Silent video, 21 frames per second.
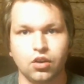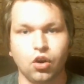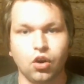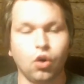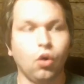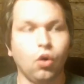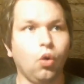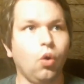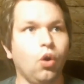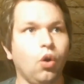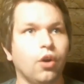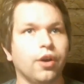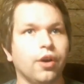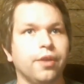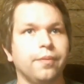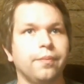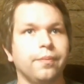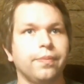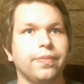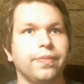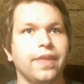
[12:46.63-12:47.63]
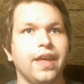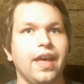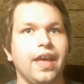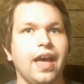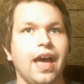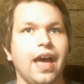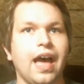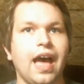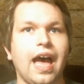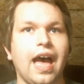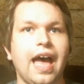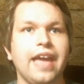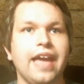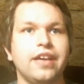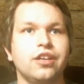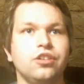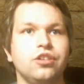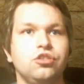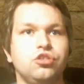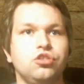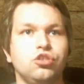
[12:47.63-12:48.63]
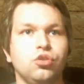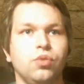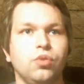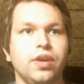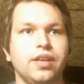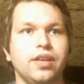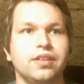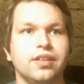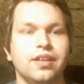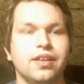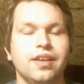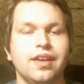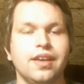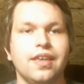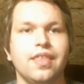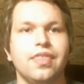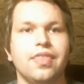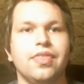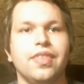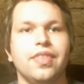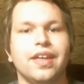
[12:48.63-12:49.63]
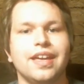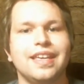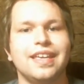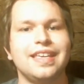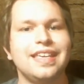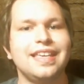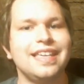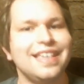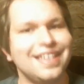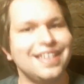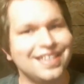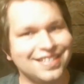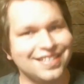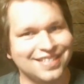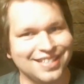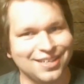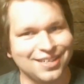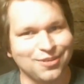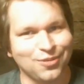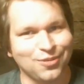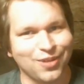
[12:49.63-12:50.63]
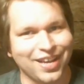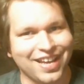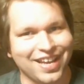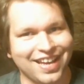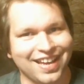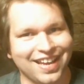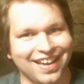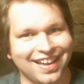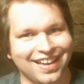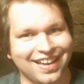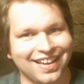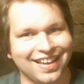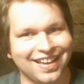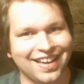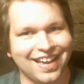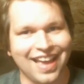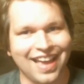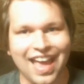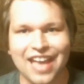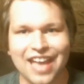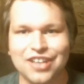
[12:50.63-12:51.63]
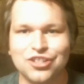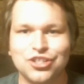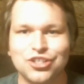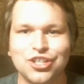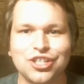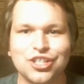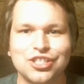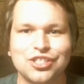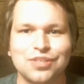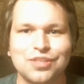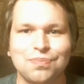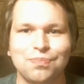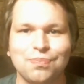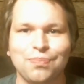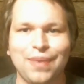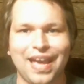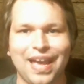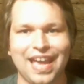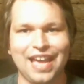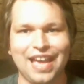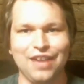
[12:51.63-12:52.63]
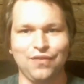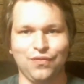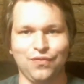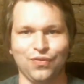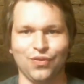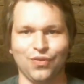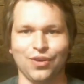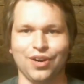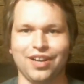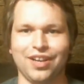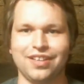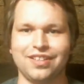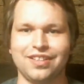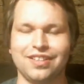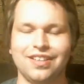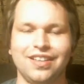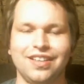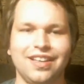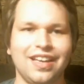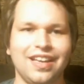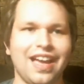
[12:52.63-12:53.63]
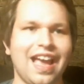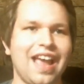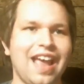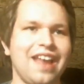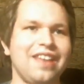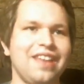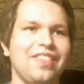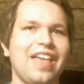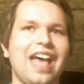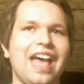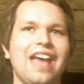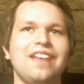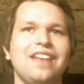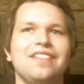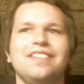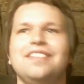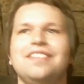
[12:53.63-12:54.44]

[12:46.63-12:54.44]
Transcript: Or I could do it the easy way and just pay for it. And that,